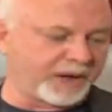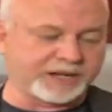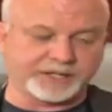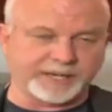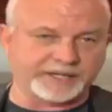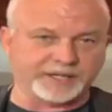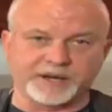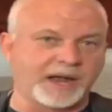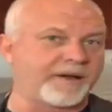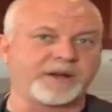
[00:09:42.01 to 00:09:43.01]
process
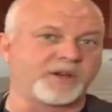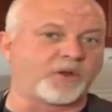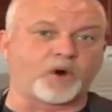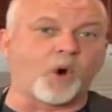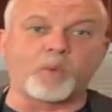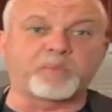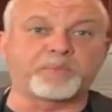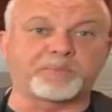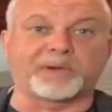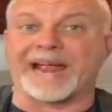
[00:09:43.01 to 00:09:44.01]
and their
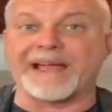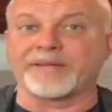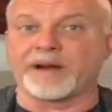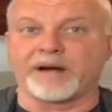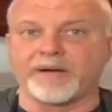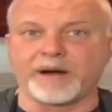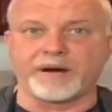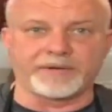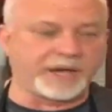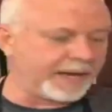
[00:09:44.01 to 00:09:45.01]
whole plant there
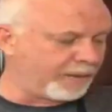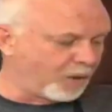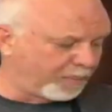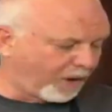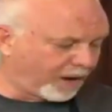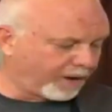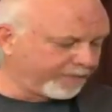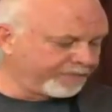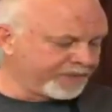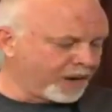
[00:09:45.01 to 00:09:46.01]
in Winter
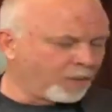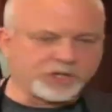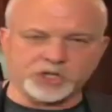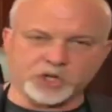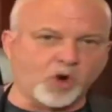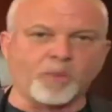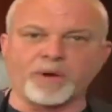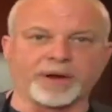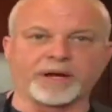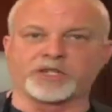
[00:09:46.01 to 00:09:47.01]
Park, which is a cool
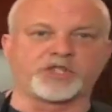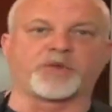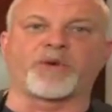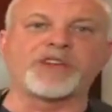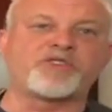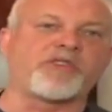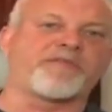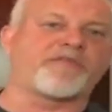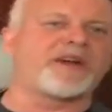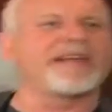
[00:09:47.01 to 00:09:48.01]
building because it's a
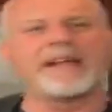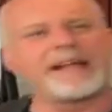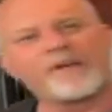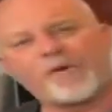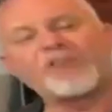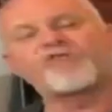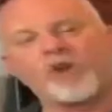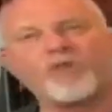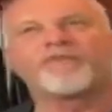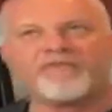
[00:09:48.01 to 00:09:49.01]

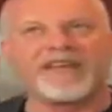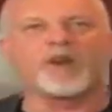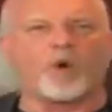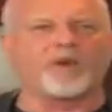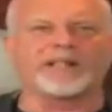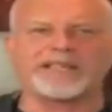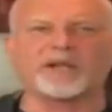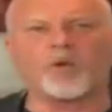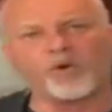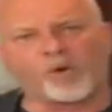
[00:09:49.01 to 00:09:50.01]
retrofit old. It's like an old